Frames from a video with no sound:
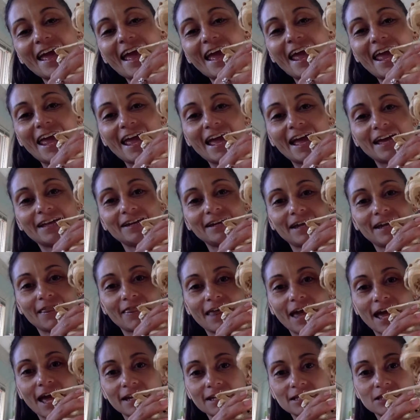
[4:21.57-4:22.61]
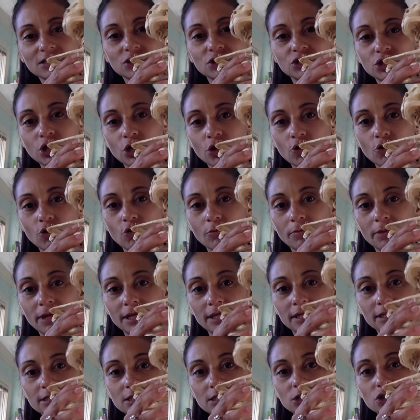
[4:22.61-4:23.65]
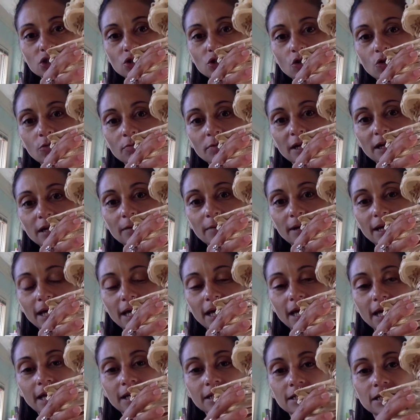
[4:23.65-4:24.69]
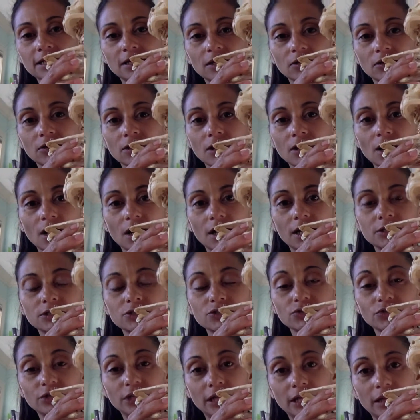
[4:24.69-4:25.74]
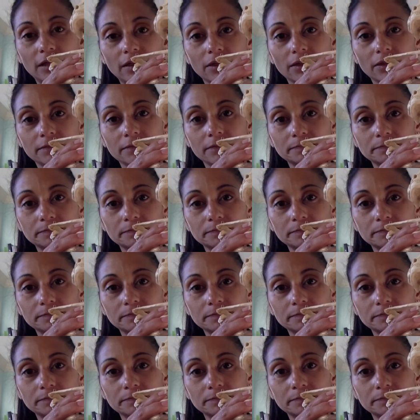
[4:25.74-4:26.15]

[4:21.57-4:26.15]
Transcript: And that is dome, and it's a dome like my hand here underneath.